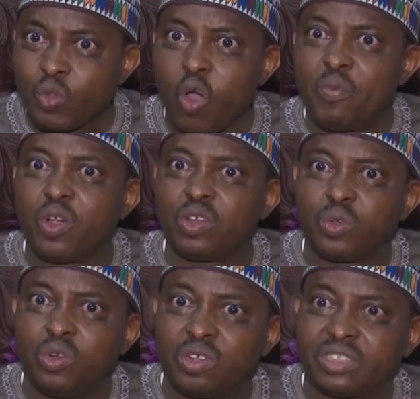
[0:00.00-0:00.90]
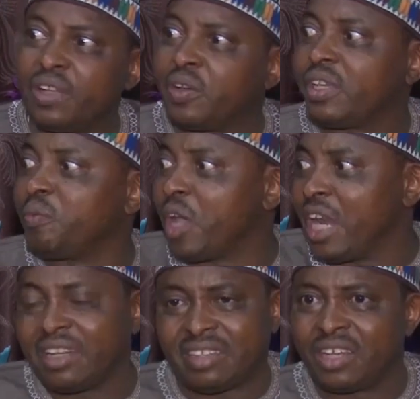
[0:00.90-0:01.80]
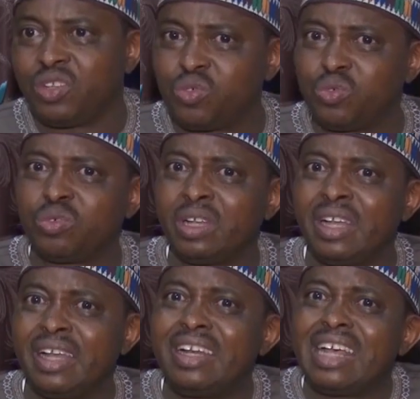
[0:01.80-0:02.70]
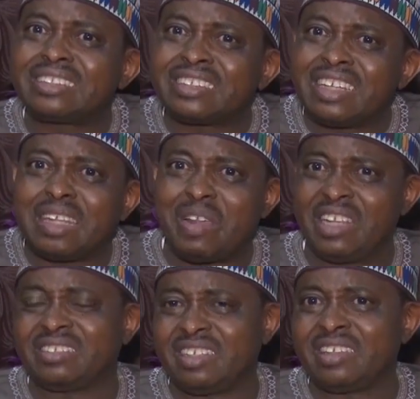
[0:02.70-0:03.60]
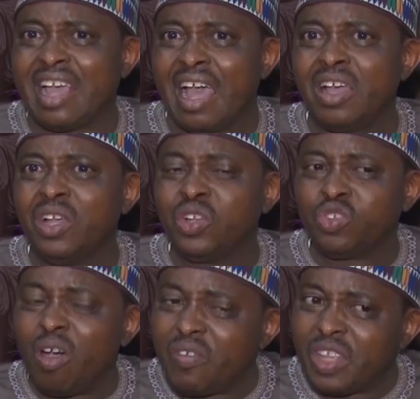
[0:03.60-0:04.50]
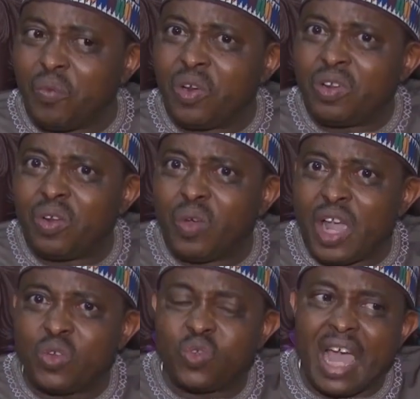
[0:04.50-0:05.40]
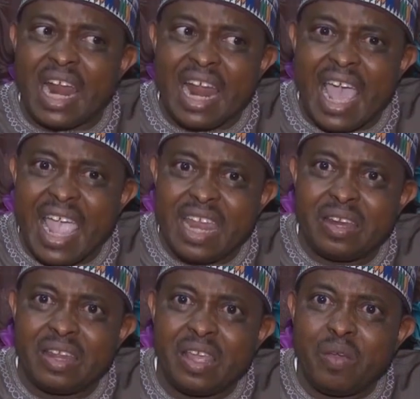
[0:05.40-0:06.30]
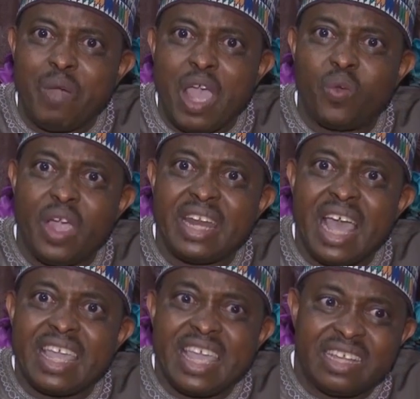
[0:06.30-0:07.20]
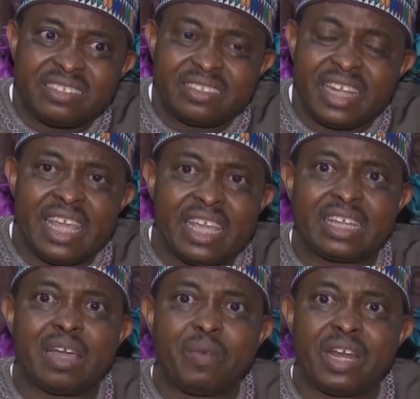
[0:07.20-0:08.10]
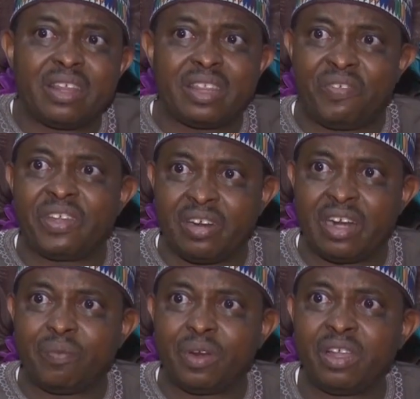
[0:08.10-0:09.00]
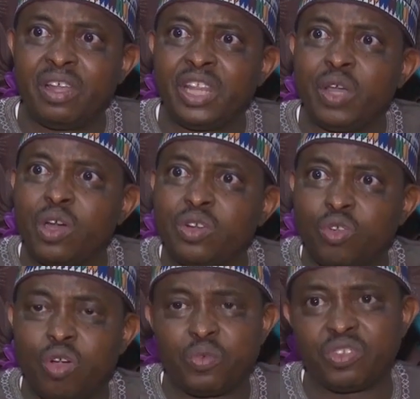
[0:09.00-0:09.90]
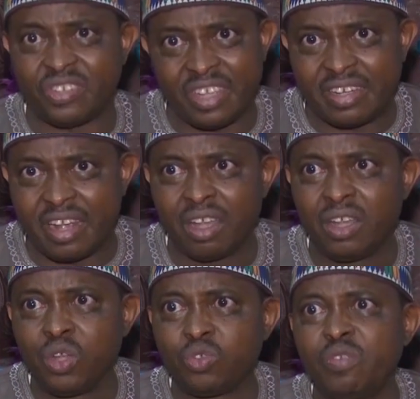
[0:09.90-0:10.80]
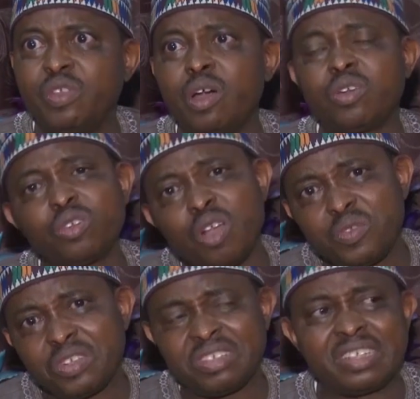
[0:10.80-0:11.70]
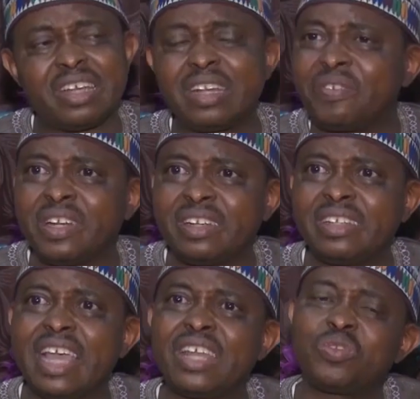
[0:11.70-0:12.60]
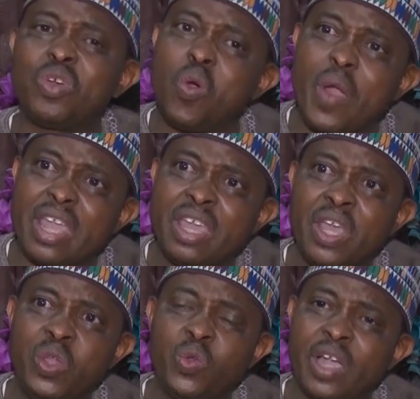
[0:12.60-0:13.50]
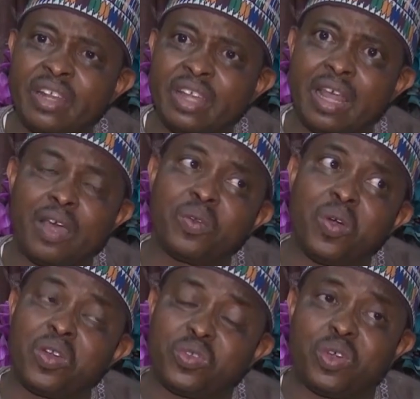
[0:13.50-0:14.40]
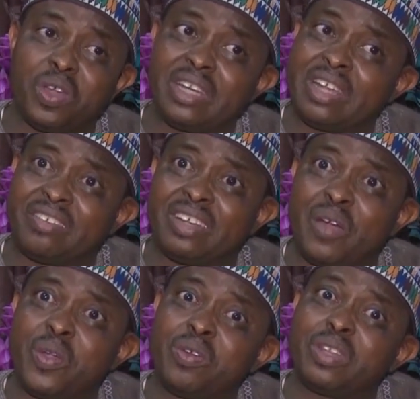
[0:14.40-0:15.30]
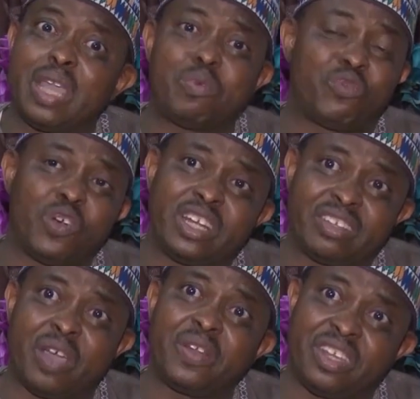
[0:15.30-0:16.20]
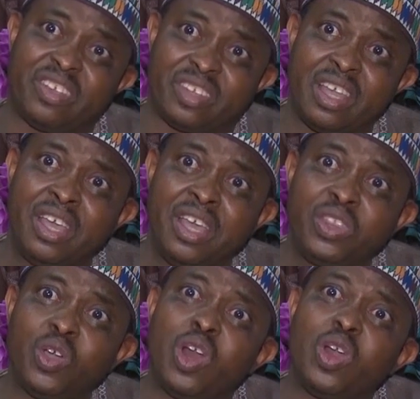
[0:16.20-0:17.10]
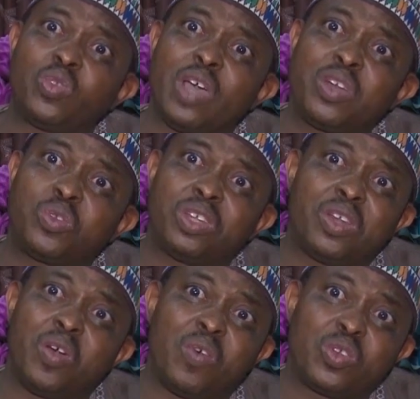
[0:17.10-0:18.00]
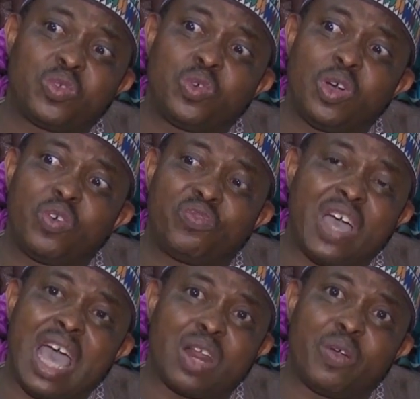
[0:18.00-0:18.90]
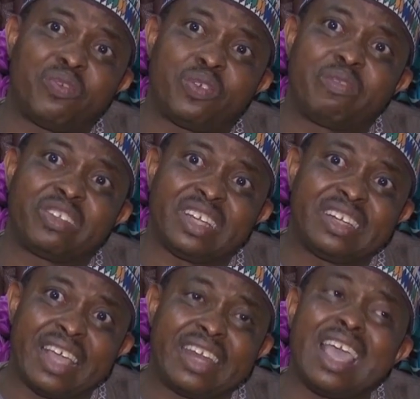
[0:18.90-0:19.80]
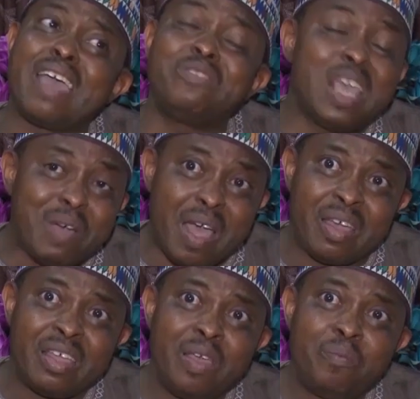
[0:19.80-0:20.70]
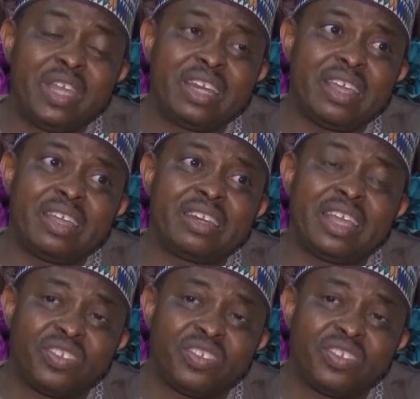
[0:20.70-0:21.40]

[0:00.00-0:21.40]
or because Goodluck say, okay, elect Atiku. That sentiment is still there. Some of them will not want to align by going against the incumbent at the federal level. They want to come to the center. So if they want to come to the center, definitely there is no way you can. And also in Nigeria, we know the Igbo politics how it is. They always want to, they don't want to go far away from the center. They have never been in the